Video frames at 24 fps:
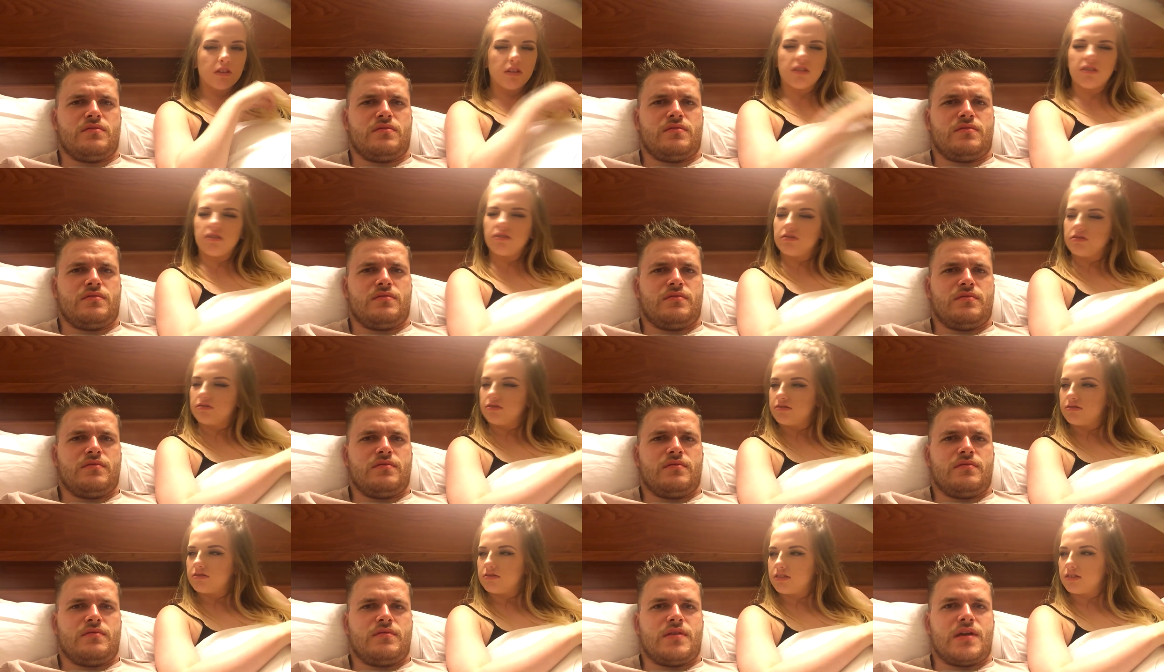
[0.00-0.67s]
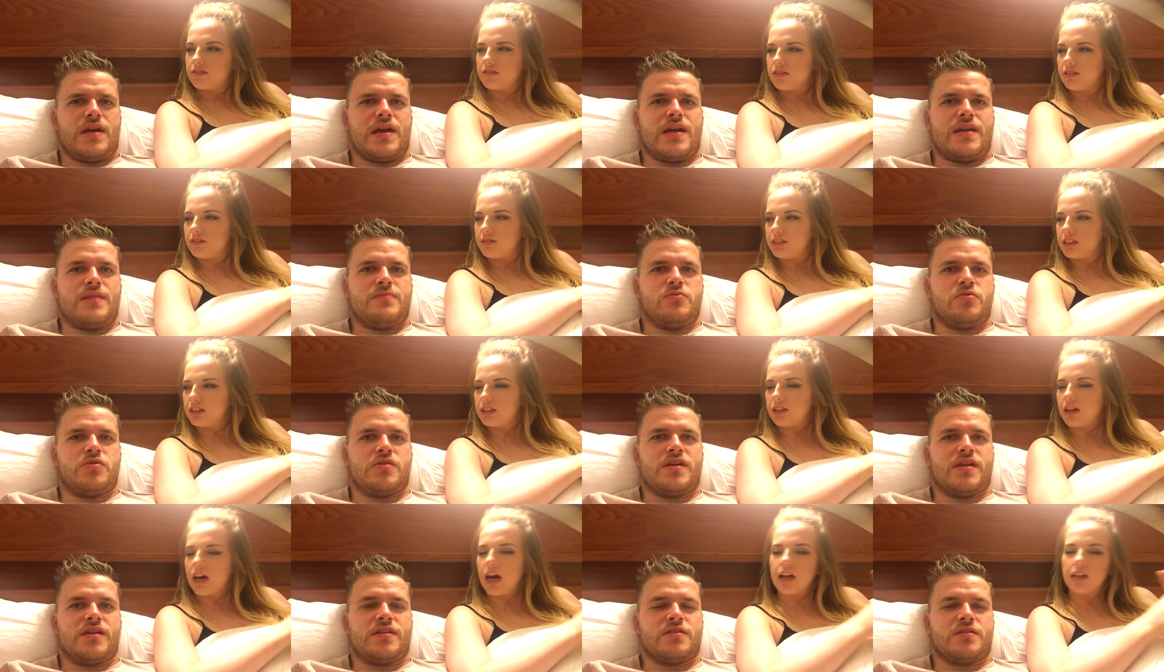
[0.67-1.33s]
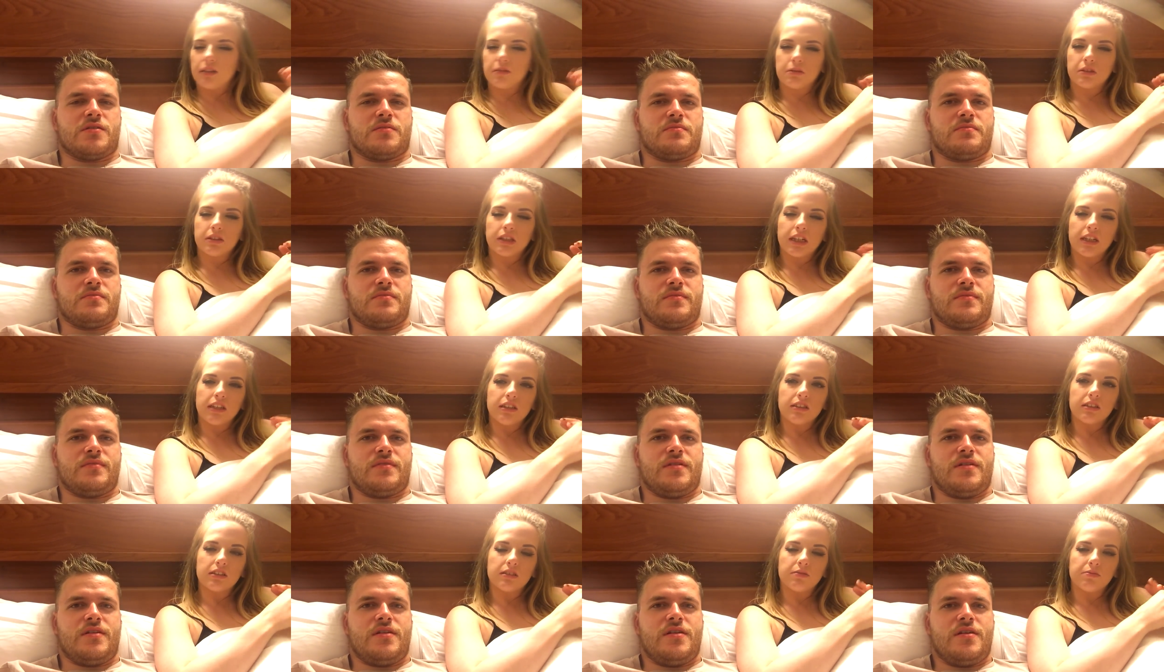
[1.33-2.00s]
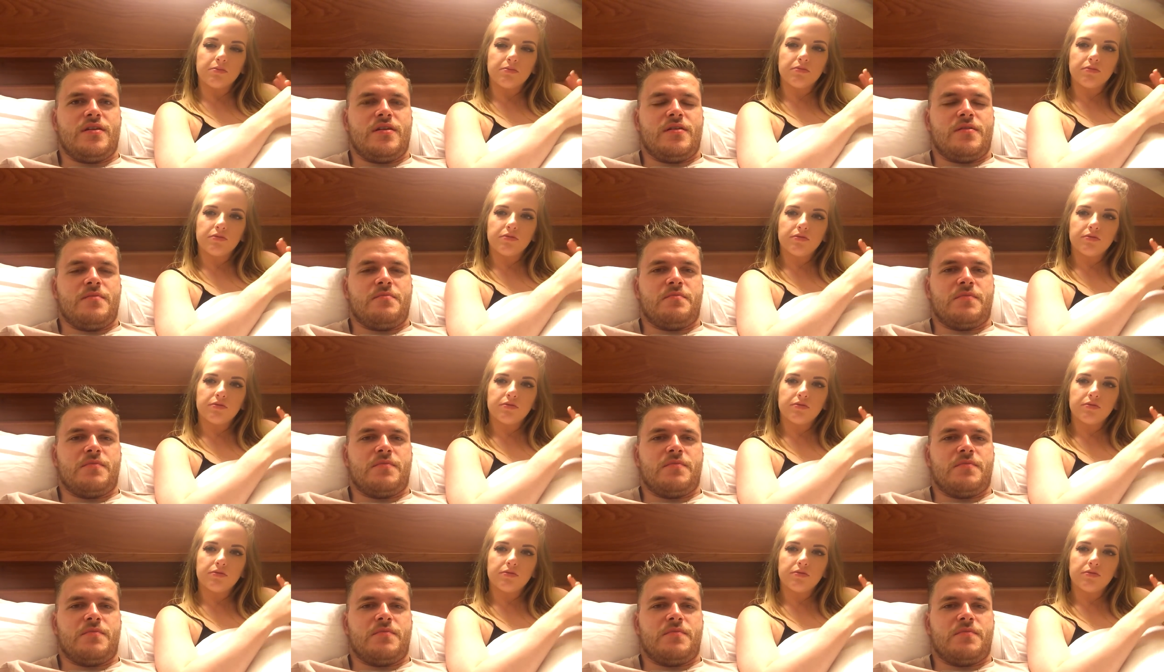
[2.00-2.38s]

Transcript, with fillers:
Speaker 1: Oh. Well, Animal Kingdom. Animal Kingdom.